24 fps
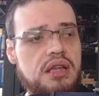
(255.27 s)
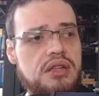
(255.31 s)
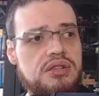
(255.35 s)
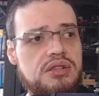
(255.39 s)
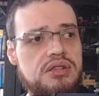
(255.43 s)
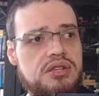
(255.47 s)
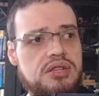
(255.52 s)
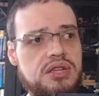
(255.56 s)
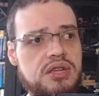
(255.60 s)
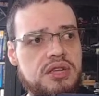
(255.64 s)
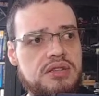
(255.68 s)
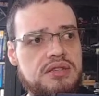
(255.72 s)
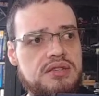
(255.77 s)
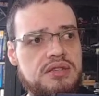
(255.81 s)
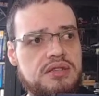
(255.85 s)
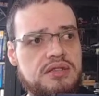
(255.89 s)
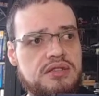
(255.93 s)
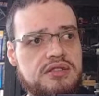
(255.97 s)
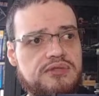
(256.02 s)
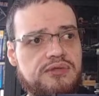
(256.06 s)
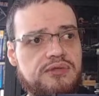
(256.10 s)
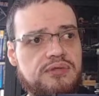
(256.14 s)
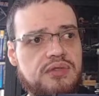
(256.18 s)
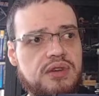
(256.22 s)

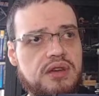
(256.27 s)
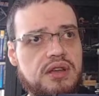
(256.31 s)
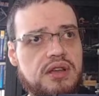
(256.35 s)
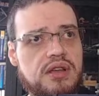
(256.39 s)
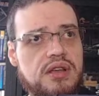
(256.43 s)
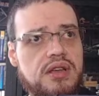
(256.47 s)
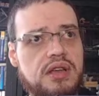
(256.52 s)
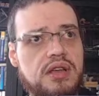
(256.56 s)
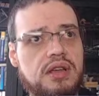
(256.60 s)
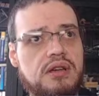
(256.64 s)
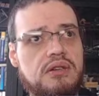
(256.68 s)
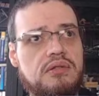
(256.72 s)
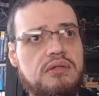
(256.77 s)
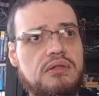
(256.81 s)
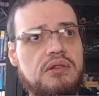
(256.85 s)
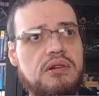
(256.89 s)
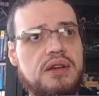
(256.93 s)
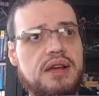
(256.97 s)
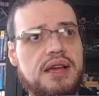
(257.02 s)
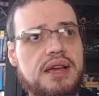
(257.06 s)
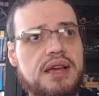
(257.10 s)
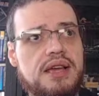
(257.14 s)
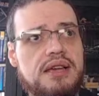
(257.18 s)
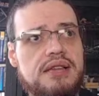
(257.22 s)
Jesus fucking
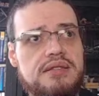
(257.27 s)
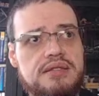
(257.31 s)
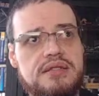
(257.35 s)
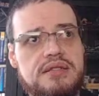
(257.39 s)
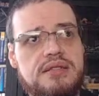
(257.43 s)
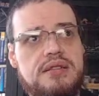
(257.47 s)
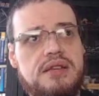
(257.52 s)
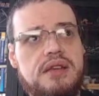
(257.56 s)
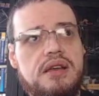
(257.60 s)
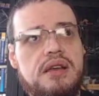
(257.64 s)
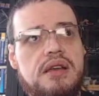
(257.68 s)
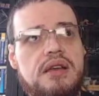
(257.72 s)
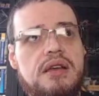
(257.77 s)
Christ.